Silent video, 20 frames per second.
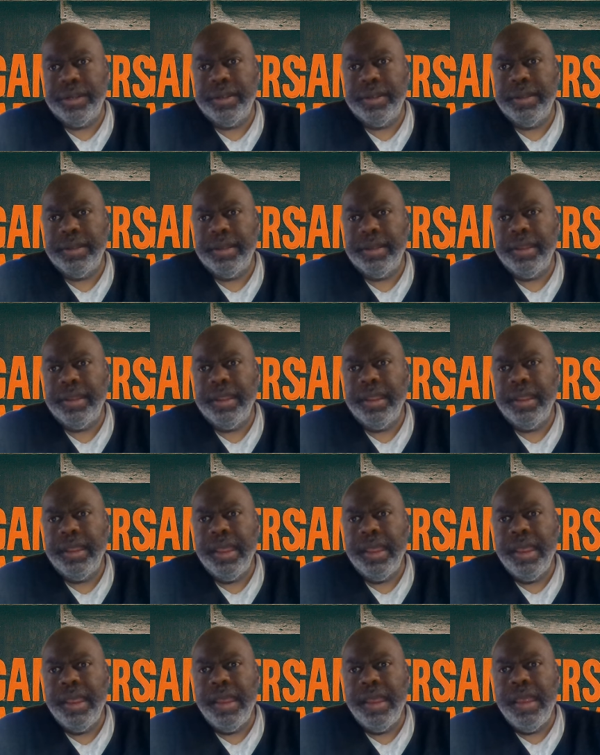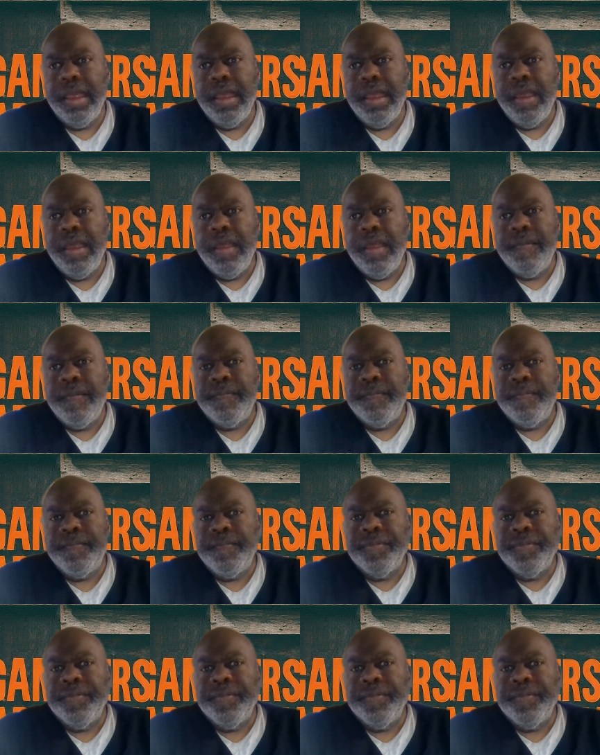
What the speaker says: Nobody speaks.